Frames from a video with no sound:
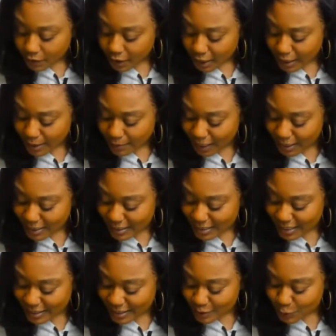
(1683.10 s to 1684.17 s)
For anybody
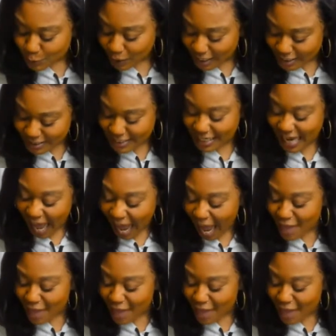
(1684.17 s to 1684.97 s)
that is waiting,